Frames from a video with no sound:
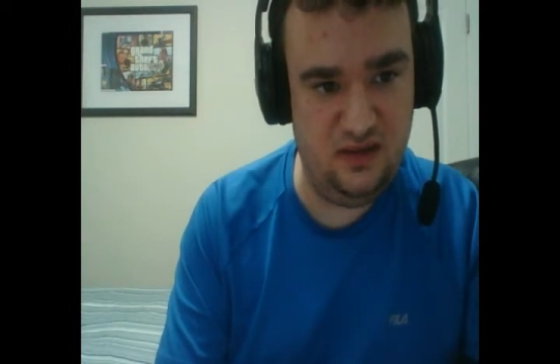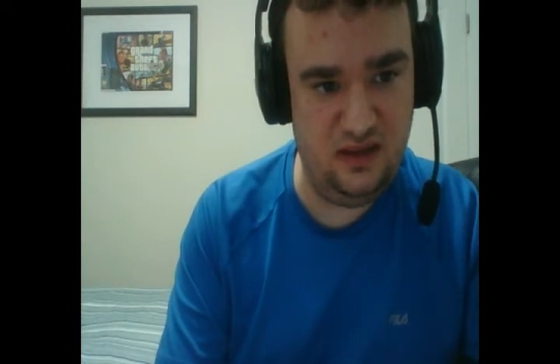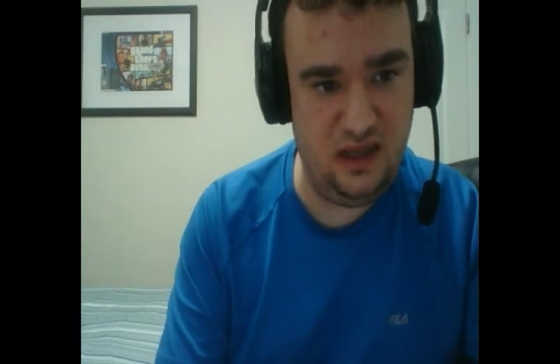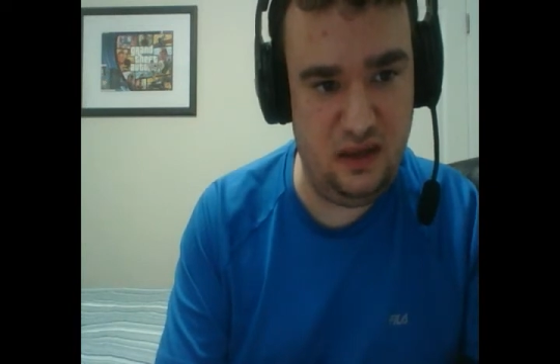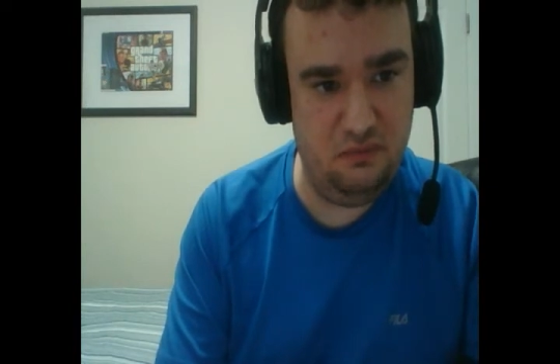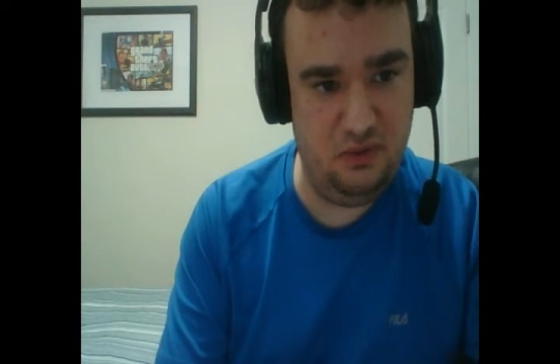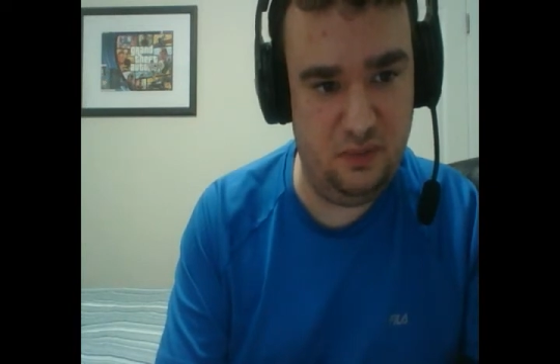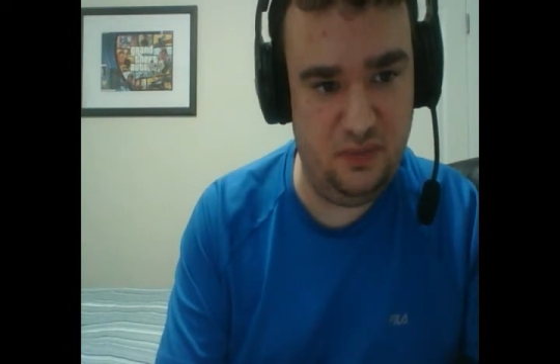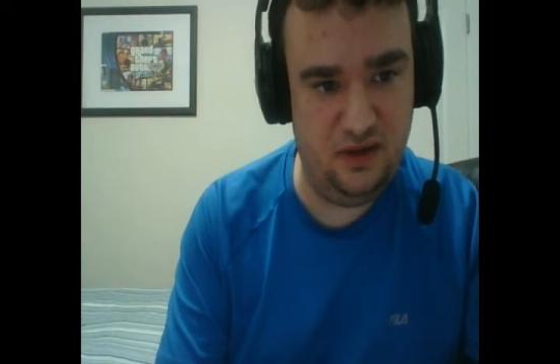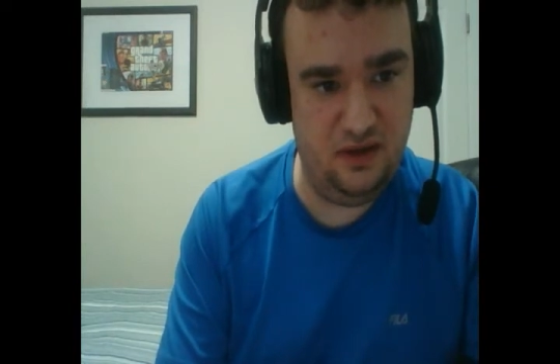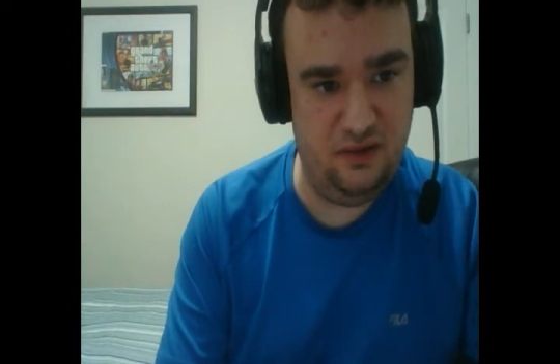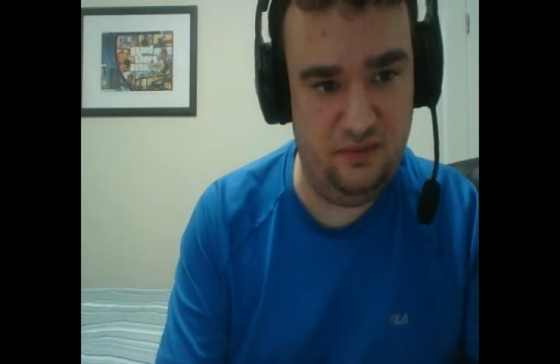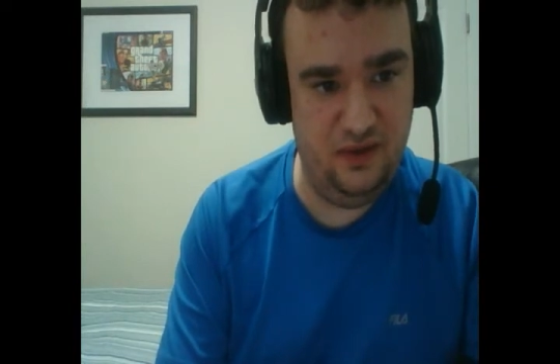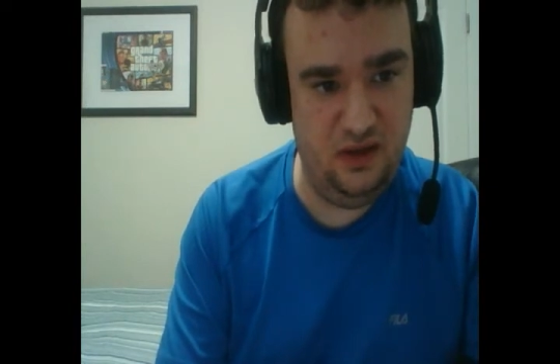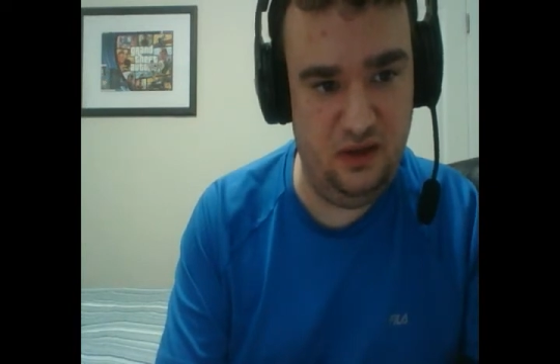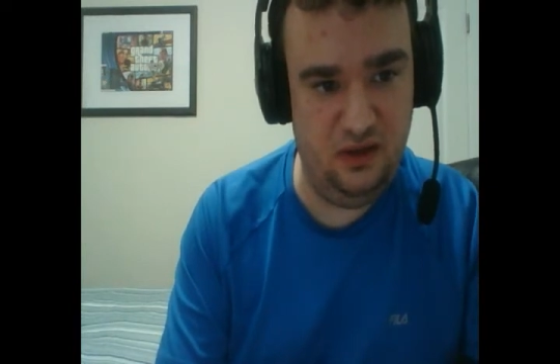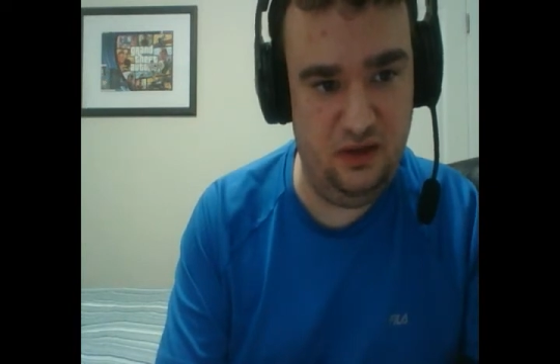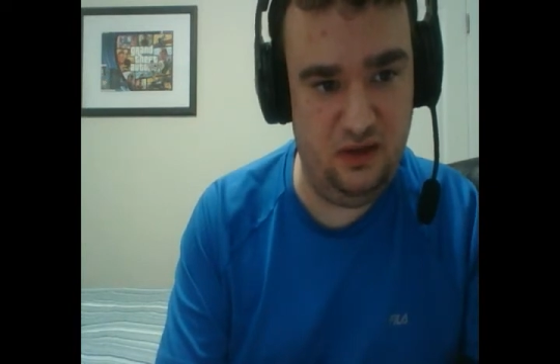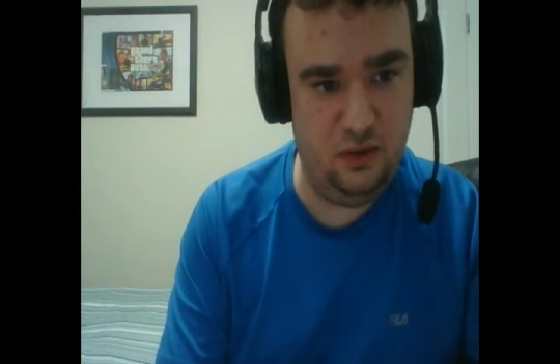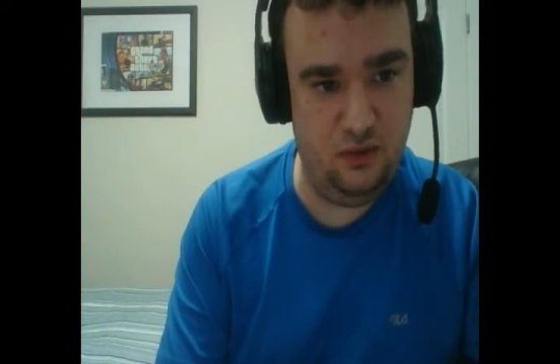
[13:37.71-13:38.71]
capable of
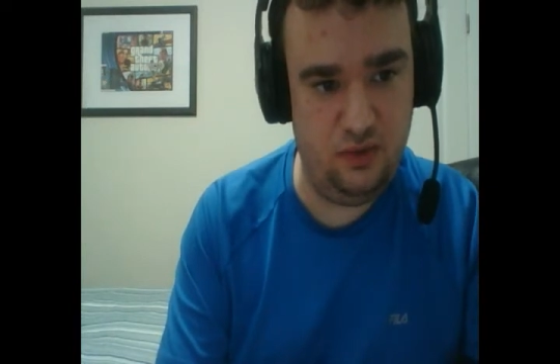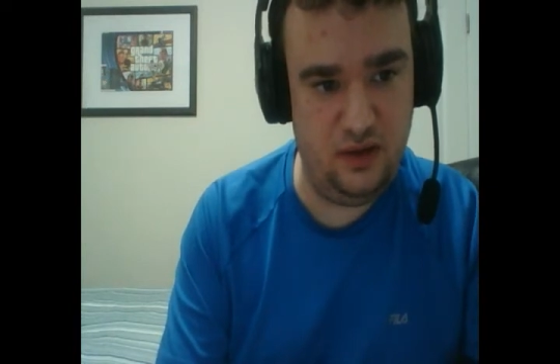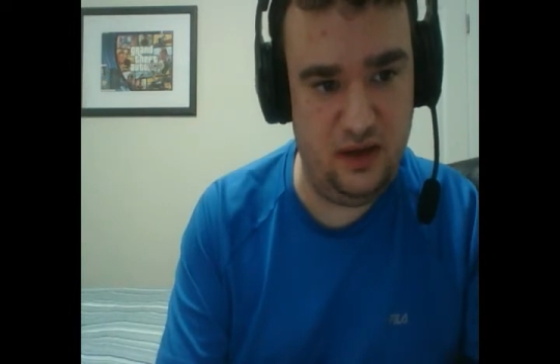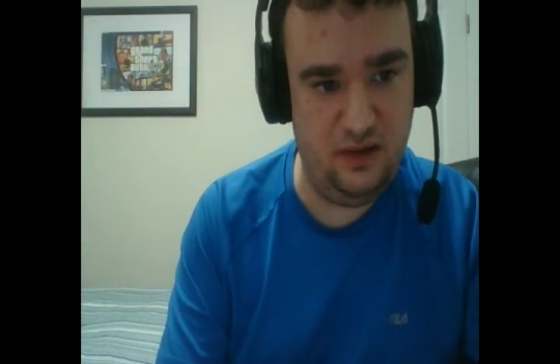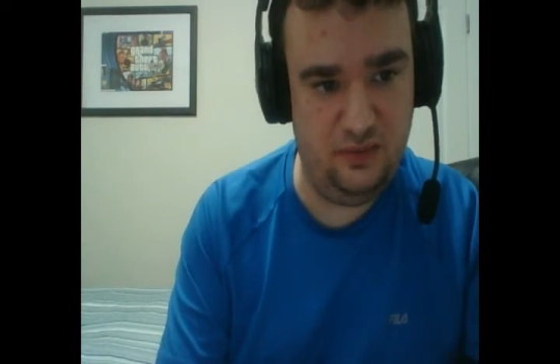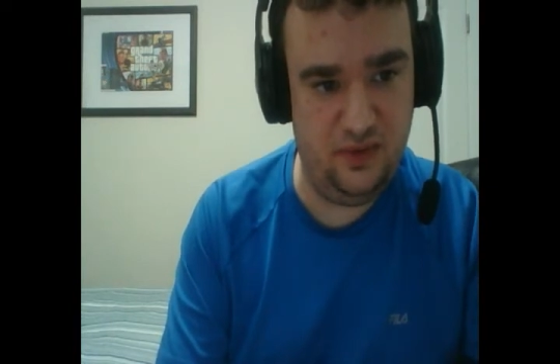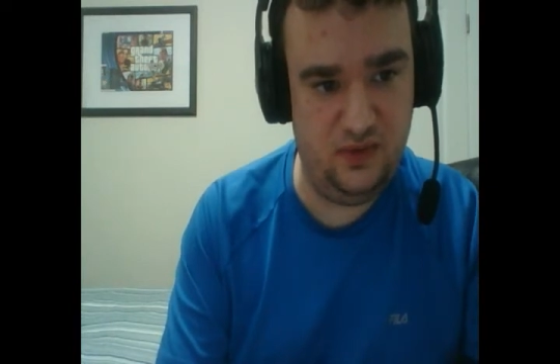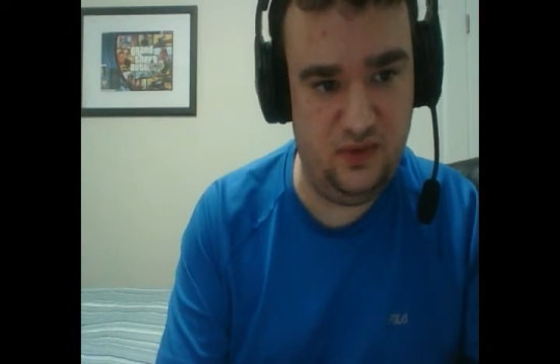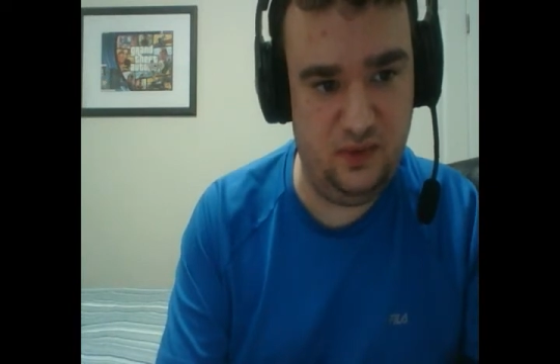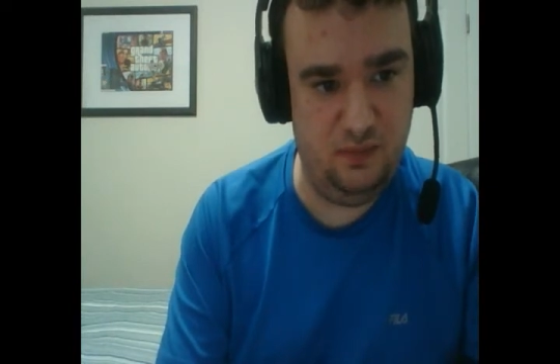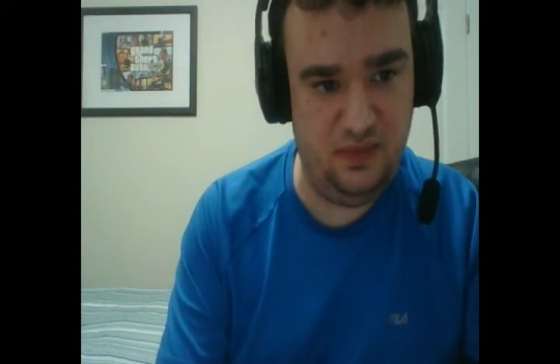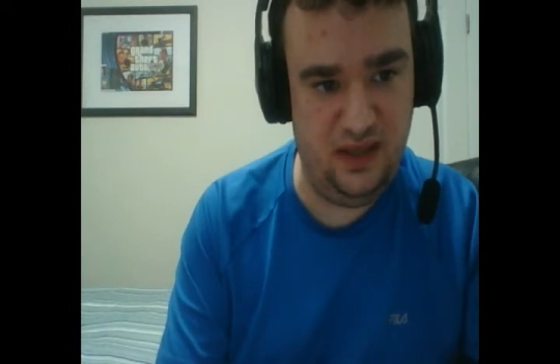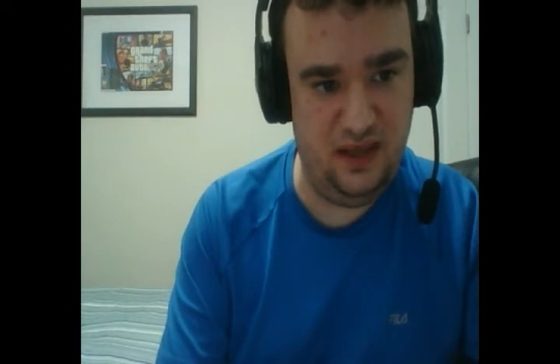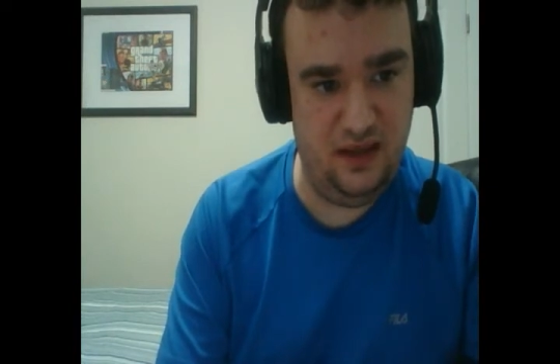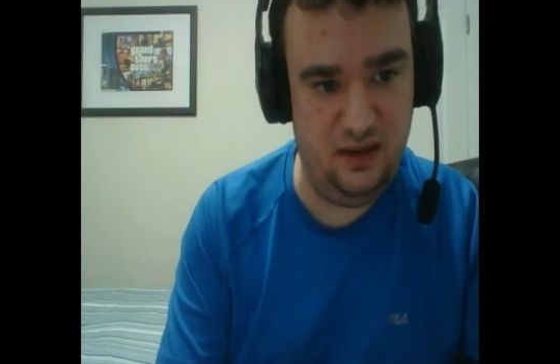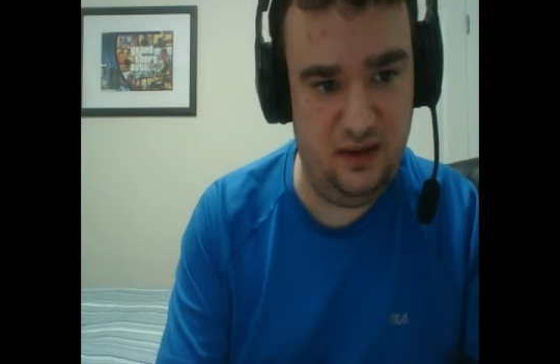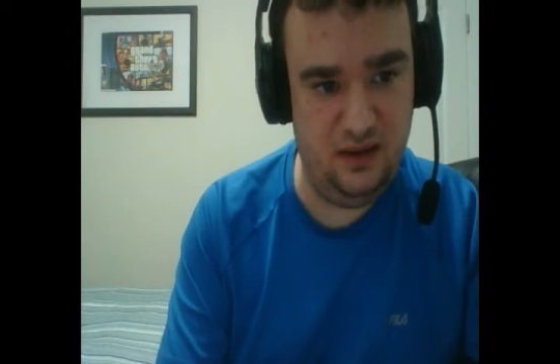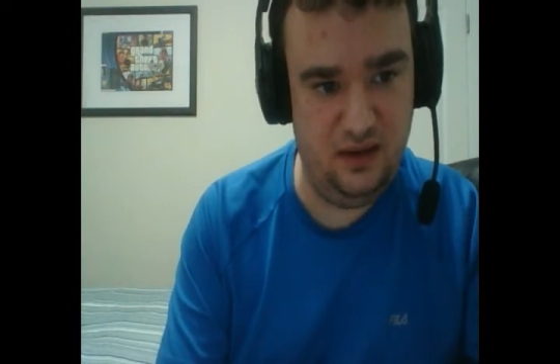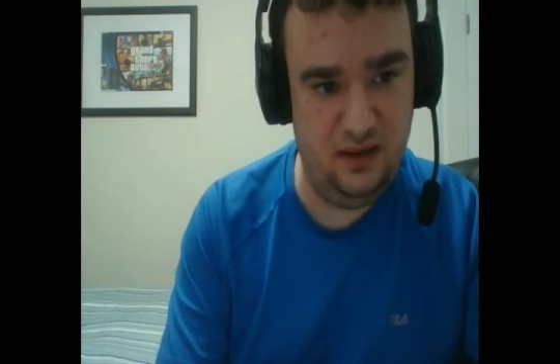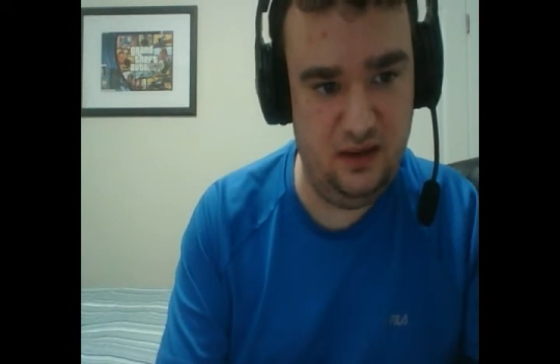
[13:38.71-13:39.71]
incredible
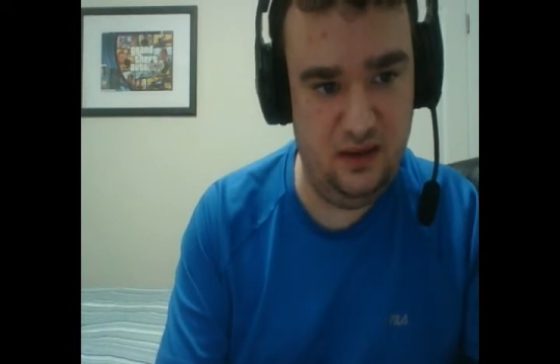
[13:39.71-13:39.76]
speed."